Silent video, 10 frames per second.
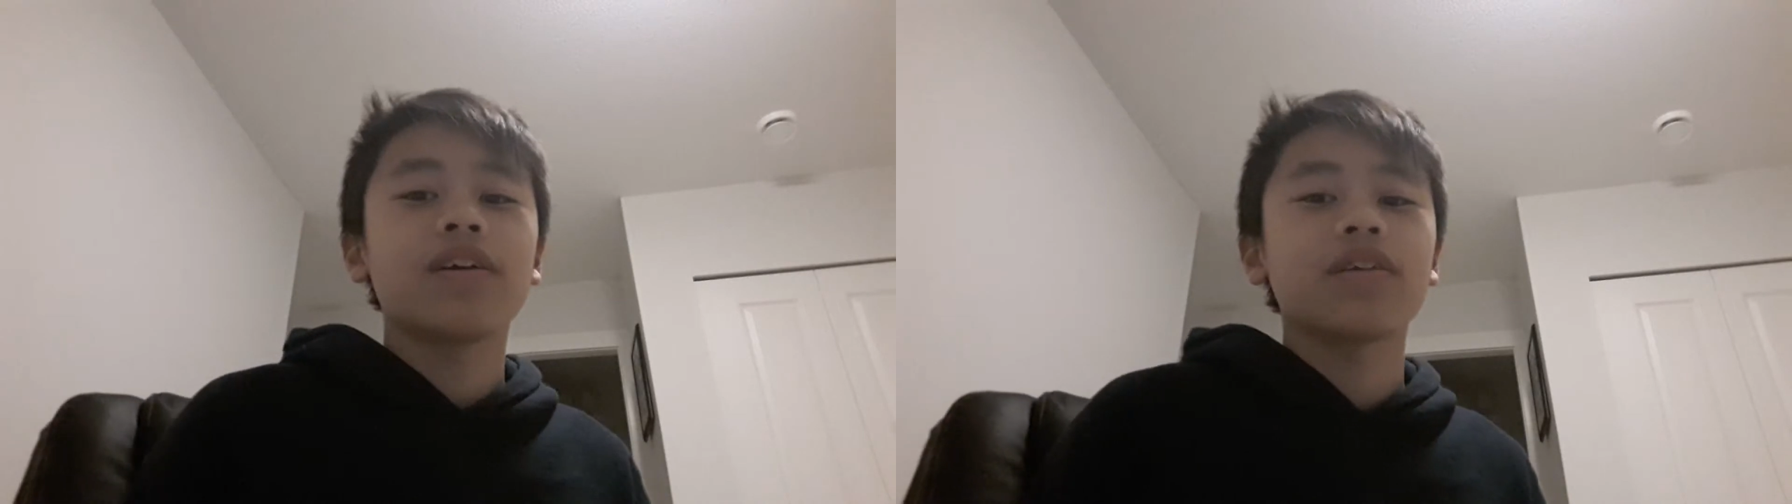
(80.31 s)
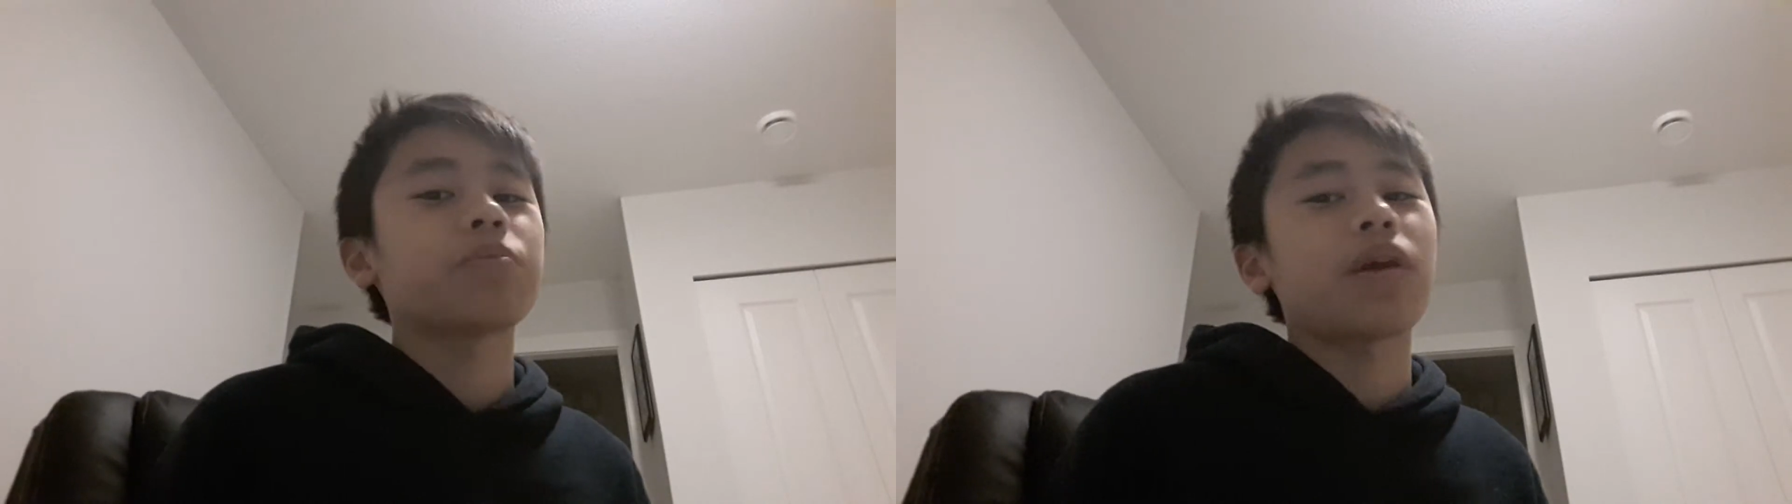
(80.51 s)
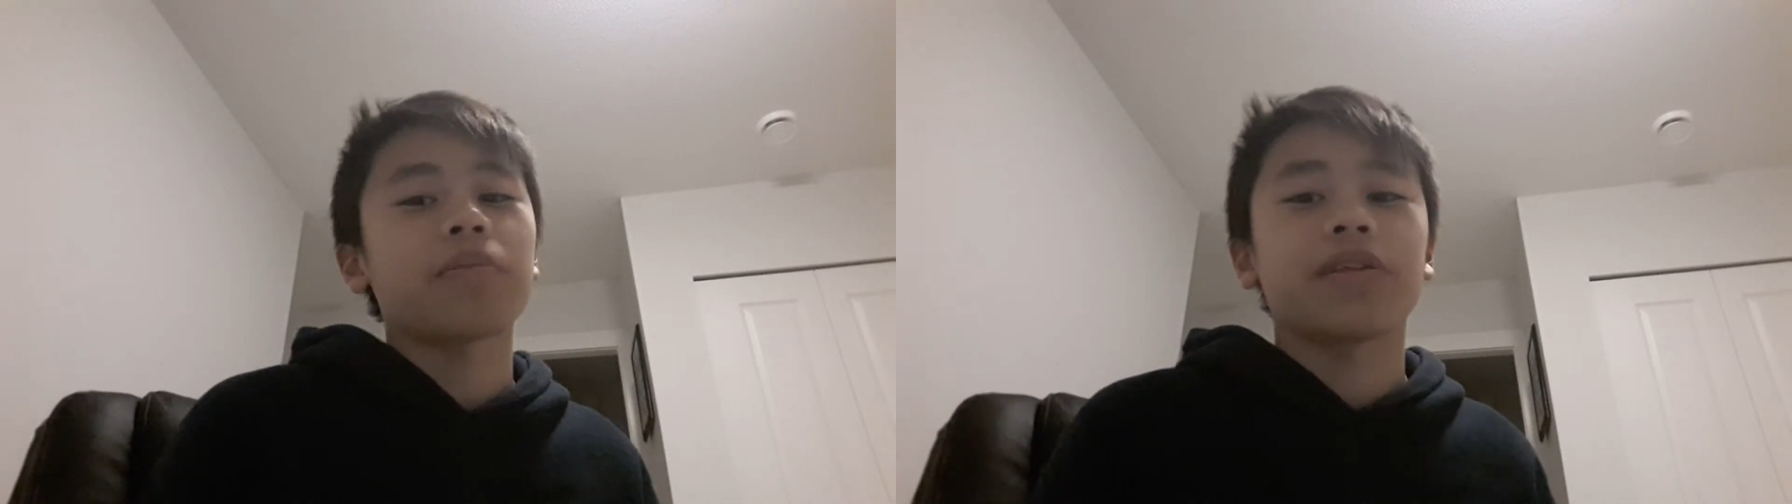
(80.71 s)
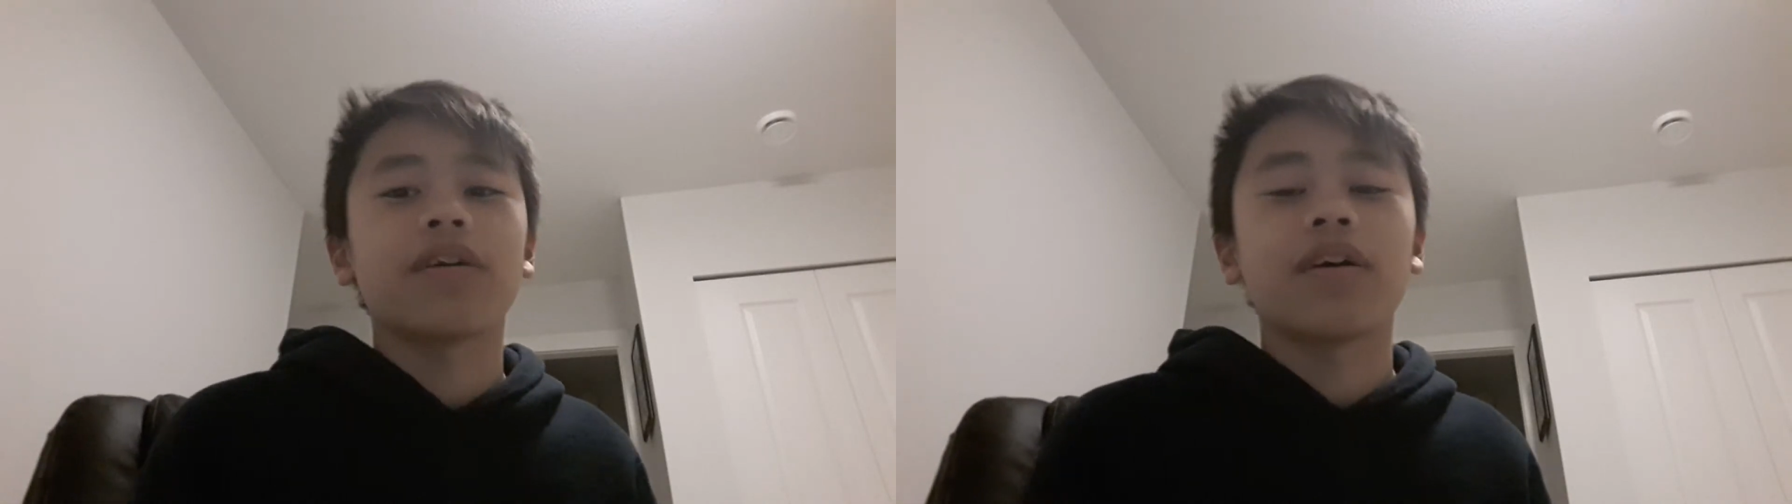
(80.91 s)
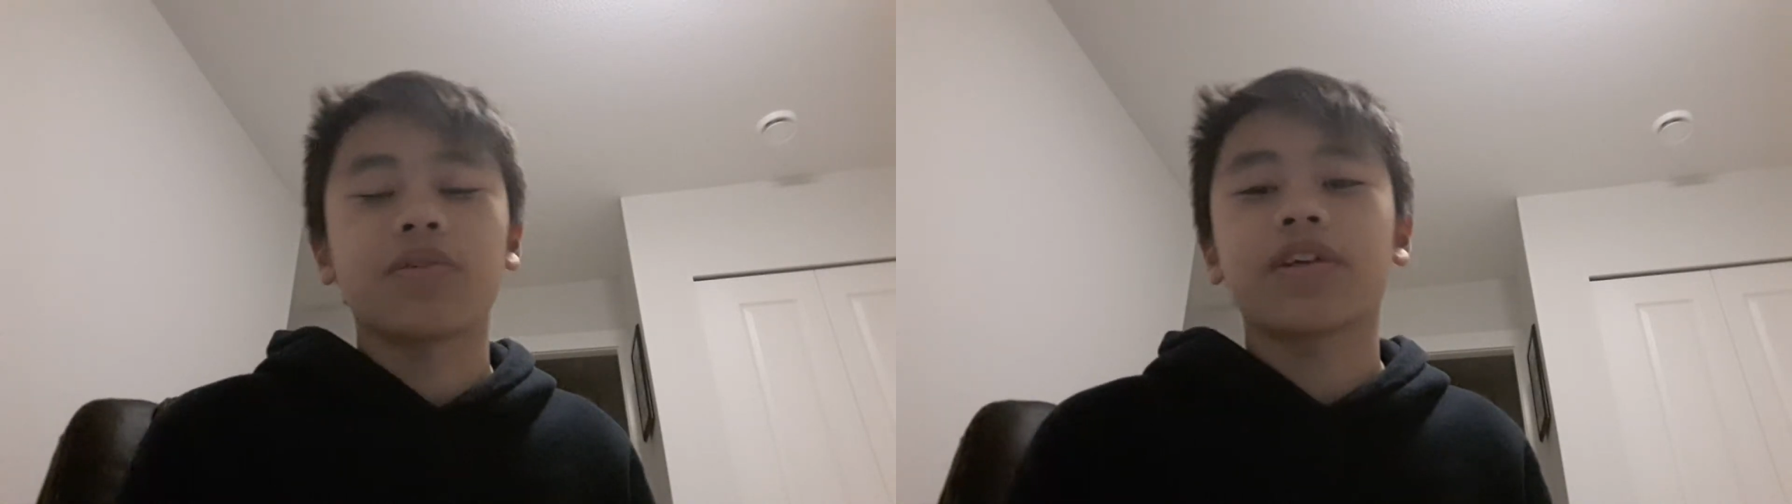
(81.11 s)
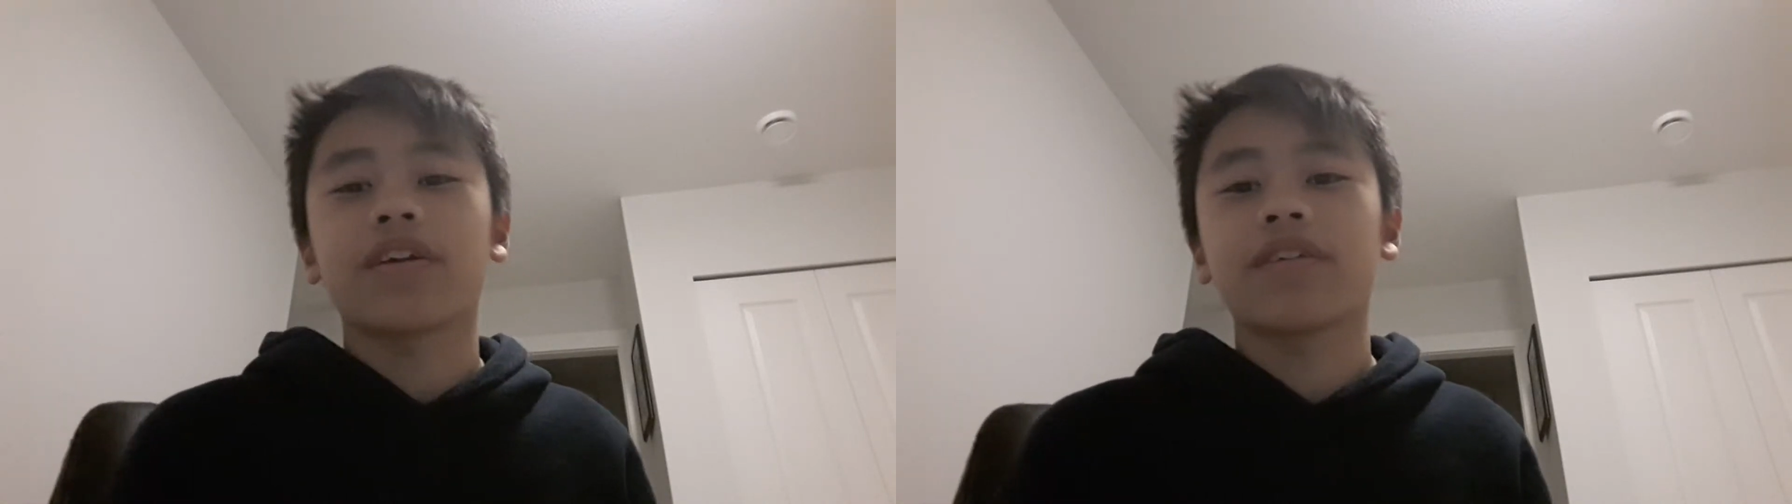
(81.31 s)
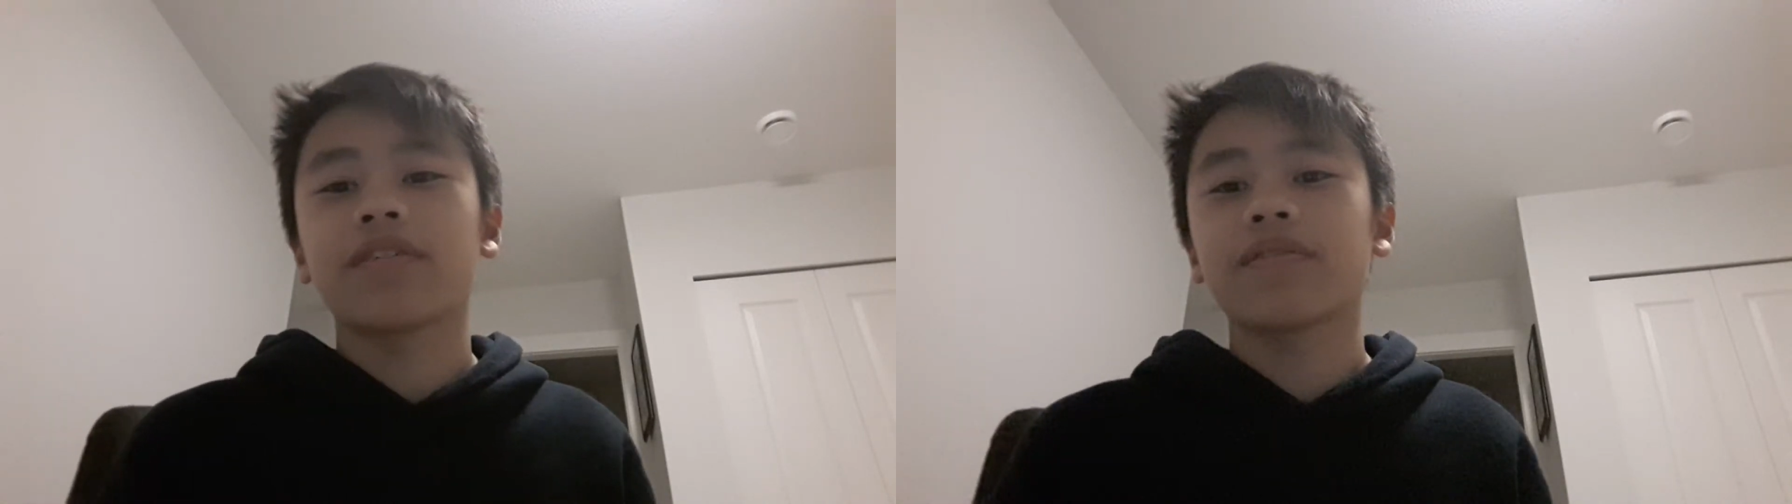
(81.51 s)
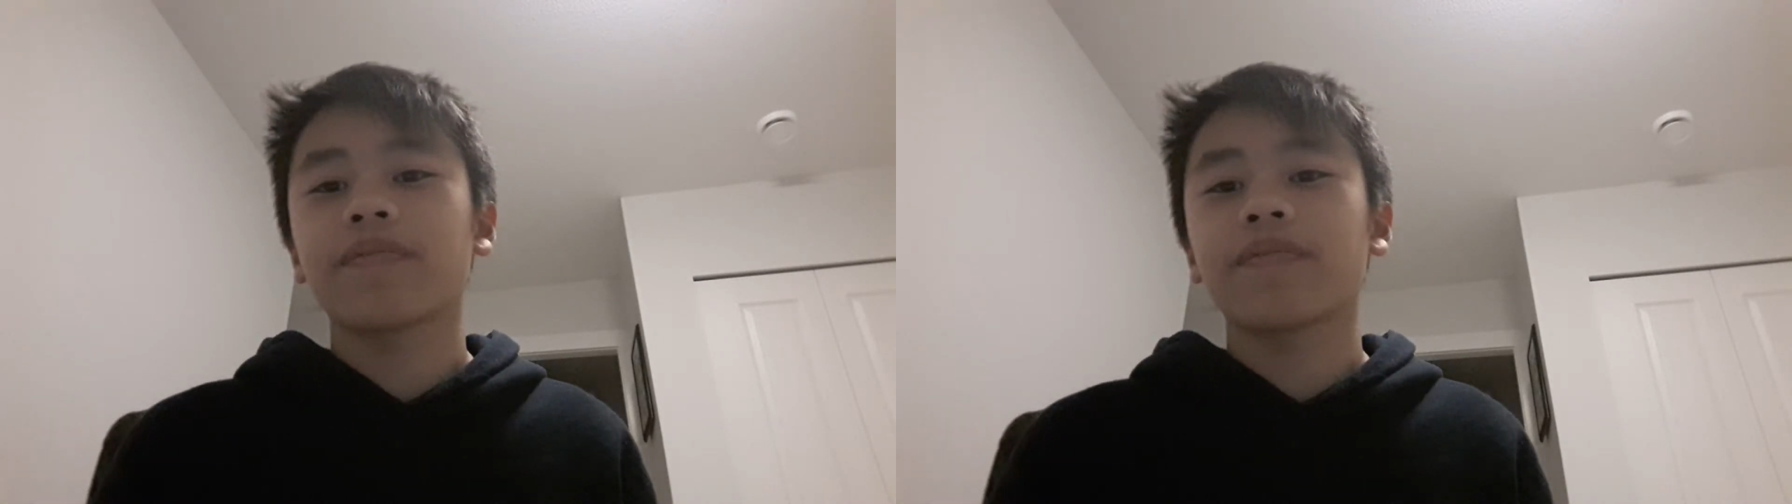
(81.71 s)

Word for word: you're probably not, okay?